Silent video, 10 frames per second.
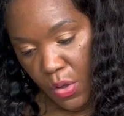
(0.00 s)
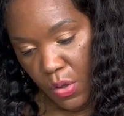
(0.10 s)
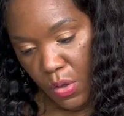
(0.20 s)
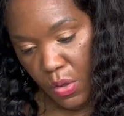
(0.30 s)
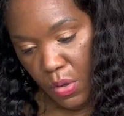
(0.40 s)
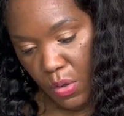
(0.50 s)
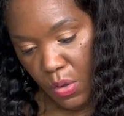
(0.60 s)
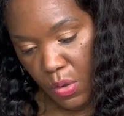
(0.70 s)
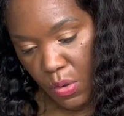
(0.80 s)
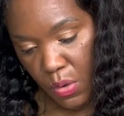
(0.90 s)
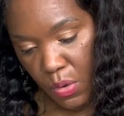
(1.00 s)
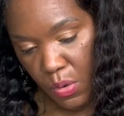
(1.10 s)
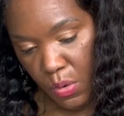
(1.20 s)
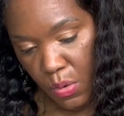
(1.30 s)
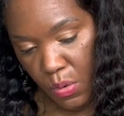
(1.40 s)

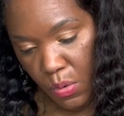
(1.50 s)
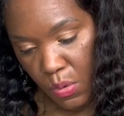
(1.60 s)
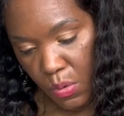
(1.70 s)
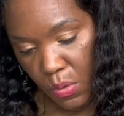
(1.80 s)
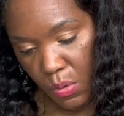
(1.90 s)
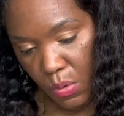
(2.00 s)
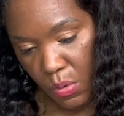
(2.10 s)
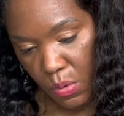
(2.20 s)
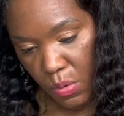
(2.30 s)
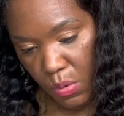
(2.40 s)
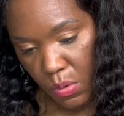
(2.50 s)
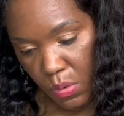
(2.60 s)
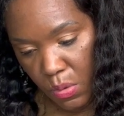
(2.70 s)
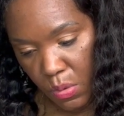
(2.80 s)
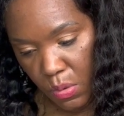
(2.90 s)

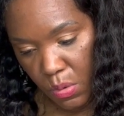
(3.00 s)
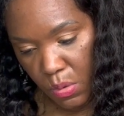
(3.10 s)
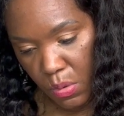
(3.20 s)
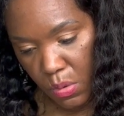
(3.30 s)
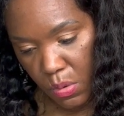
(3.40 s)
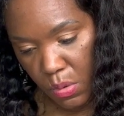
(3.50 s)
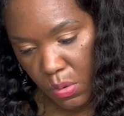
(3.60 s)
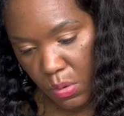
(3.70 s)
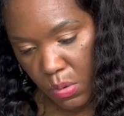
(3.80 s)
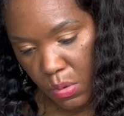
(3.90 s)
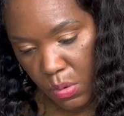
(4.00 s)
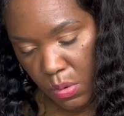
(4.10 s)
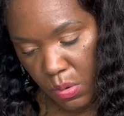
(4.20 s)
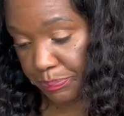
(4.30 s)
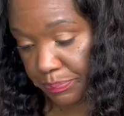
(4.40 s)

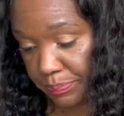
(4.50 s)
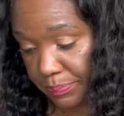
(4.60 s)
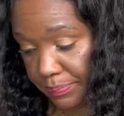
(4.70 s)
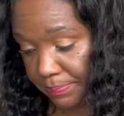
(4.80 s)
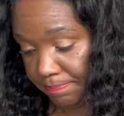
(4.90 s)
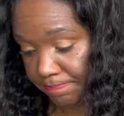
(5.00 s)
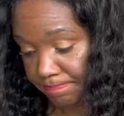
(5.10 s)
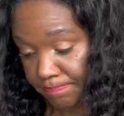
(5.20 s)
Nobody speaks.